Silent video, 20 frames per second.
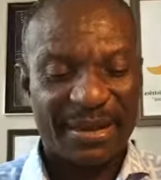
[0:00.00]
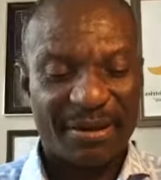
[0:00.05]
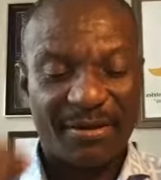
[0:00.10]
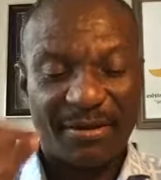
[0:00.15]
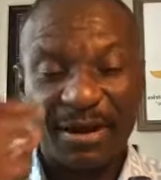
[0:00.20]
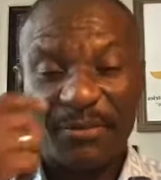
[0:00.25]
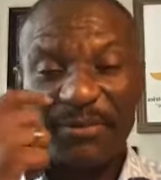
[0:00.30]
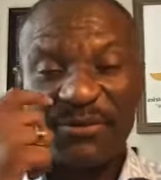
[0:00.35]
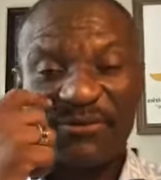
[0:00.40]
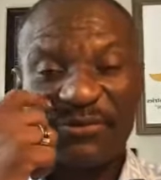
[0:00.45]
All
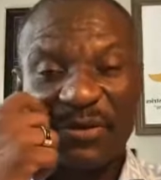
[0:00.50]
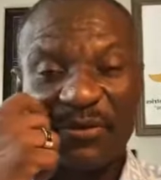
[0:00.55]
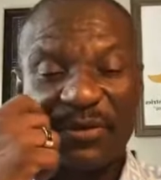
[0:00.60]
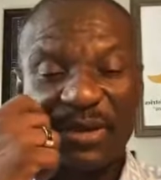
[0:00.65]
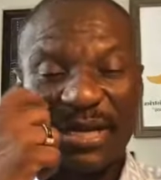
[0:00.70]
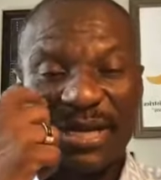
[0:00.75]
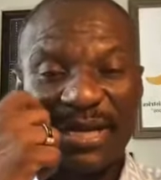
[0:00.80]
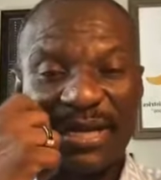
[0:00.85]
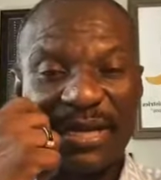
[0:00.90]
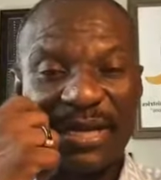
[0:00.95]
right, before we
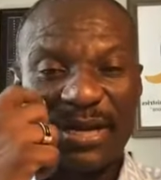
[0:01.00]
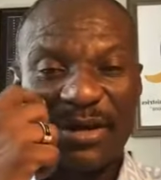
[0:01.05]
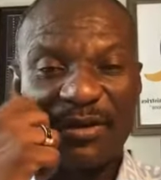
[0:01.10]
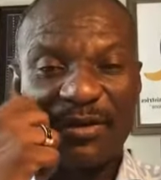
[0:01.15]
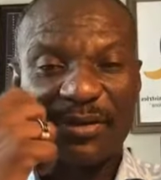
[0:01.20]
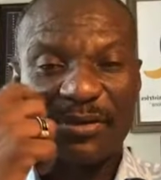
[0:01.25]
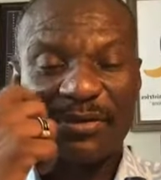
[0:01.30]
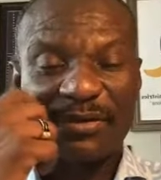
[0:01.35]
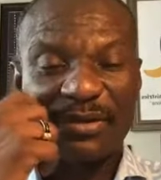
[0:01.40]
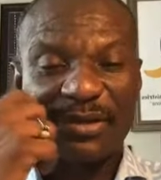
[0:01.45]
get there,
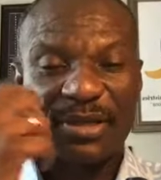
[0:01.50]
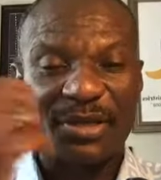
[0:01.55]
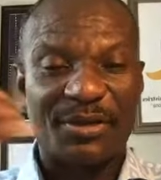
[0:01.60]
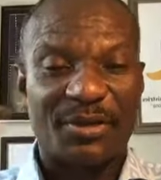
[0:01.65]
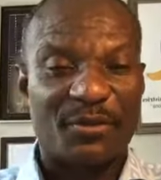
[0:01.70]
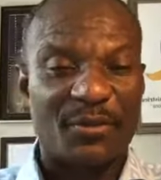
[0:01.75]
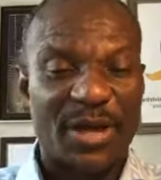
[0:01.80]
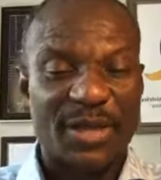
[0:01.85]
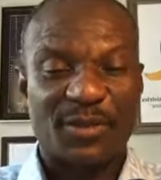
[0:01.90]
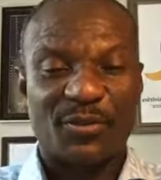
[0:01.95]
look, you
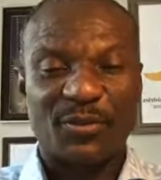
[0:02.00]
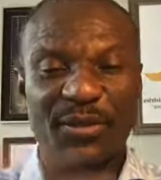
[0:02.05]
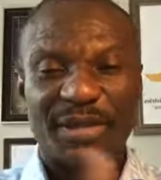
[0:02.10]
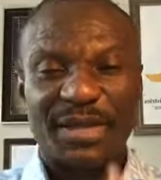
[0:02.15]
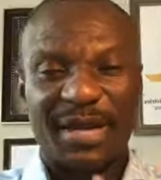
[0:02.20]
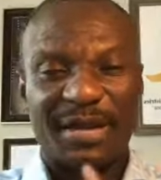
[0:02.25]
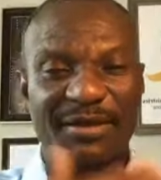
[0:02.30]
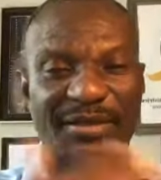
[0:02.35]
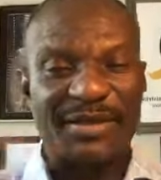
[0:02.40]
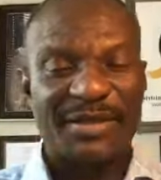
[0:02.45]
know, whilst we
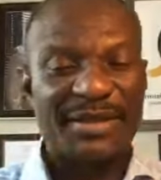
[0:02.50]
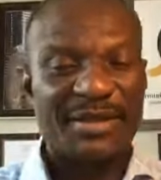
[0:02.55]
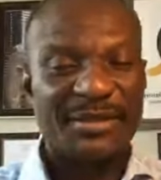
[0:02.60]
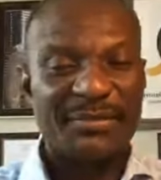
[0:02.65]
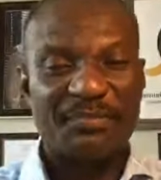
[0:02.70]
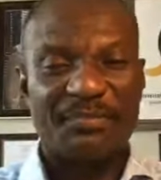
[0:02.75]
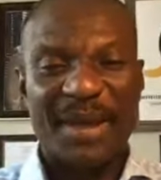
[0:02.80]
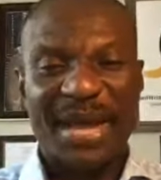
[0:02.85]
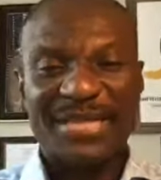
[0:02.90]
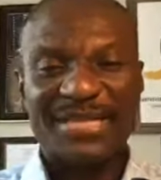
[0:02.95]
are
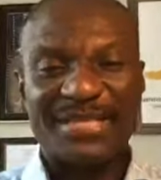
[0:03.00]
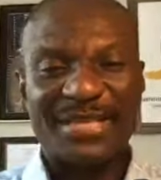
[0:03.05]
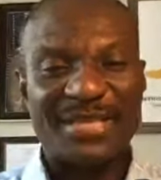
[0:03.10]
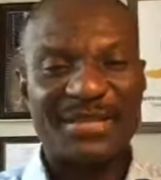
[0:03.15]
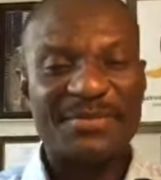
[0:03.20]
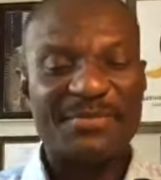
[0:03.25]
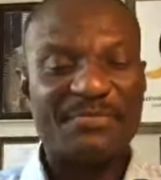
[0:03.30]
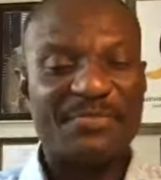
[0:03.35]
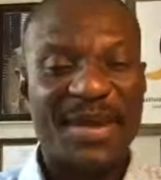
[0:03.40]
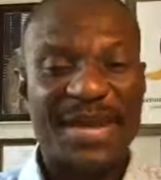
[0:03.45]

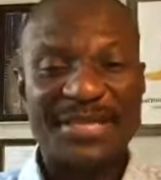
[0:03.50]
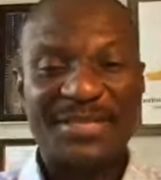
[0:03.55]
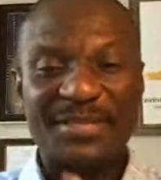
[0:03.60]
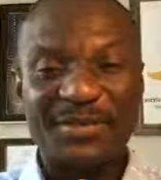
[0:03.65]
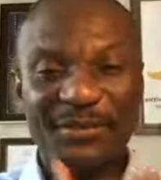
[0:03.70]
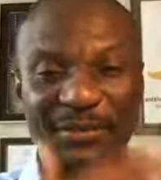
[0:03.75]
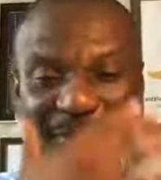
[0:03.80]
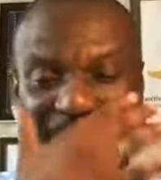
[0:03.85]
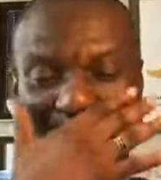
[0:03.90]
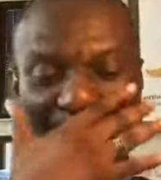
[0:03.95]
passing
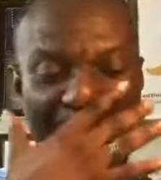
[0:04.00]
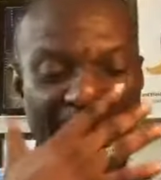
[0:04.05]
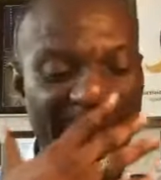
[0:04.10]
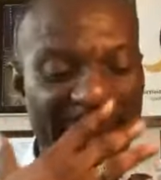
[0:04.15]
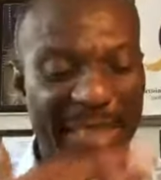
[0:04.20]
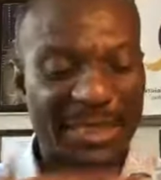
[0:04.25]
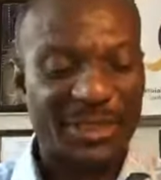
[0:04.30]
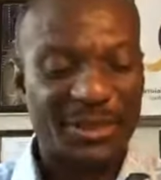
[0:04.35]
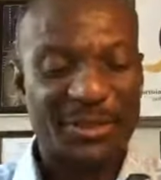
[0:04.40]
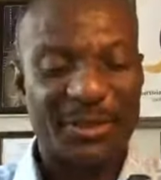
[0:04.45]
through,
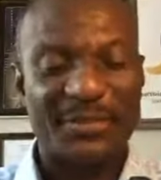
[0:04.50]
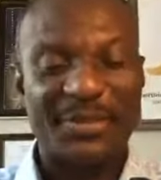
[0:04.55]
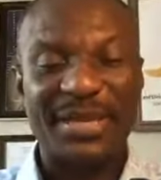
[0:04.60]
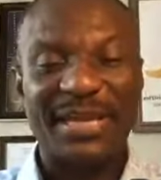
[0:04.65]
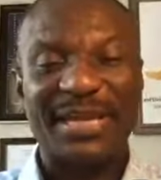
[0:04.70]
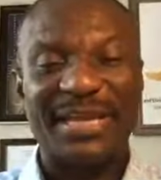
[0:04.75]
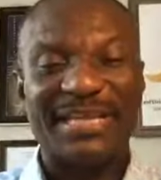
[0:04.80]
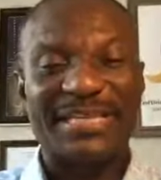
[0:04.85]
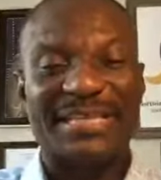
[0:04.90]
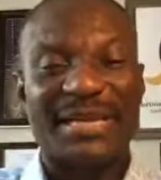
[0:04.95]
let's stop
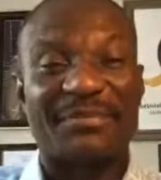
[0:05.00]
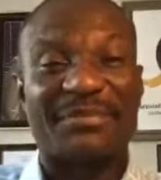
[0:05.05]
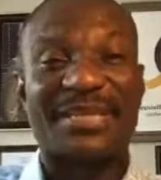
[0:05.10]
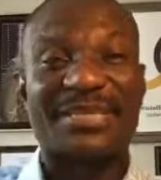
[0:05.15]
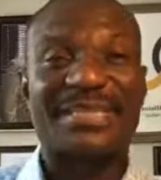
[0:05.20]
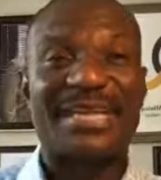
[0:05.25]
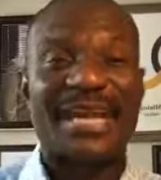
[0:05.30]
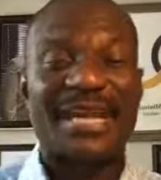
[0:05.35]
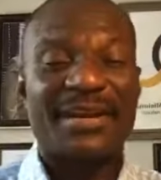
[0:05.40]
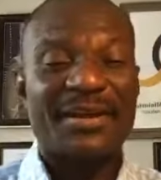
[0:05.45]
here in chapter
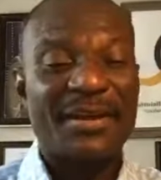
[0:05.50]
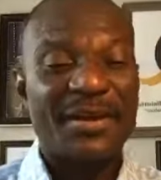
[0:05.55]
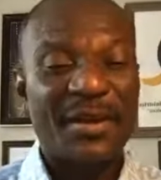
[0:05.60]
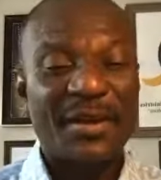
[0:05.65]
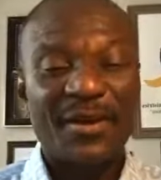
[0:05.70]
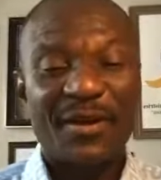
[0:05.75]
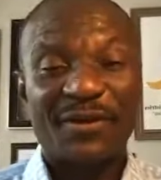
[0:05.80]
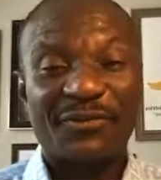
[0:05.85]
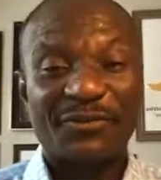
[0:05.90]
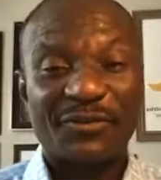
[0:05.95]
10.
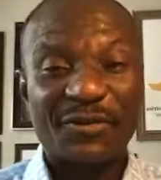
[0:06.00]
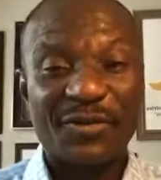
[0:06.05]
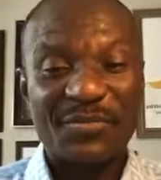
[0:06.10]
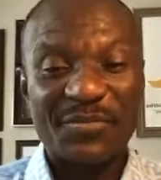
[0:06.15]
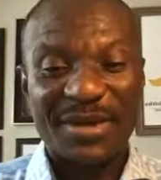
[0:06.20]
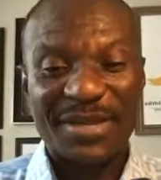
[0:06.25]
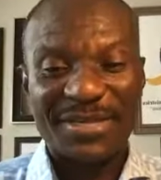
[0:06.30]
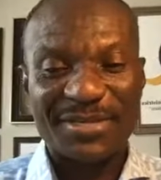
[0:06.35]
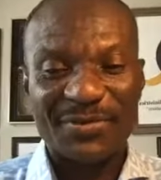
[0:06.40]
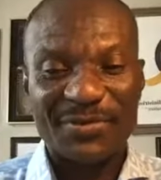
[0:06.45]
Of
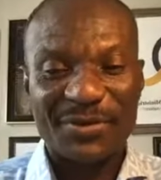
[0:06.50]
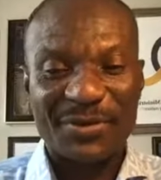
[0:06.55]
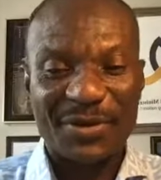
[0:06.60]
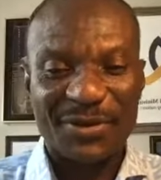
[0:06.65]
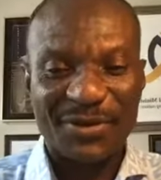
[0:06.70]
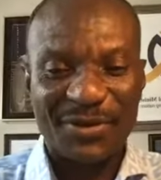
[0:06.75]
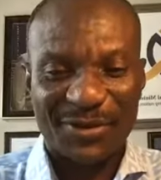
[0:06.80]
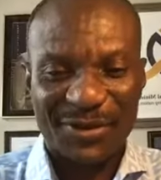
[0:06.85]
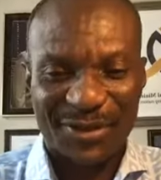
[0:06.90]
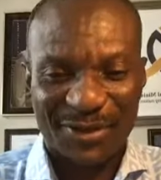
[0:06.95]
Romans, we're
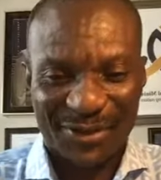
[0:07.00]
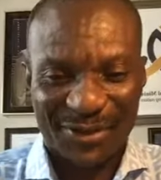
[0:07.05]
gonna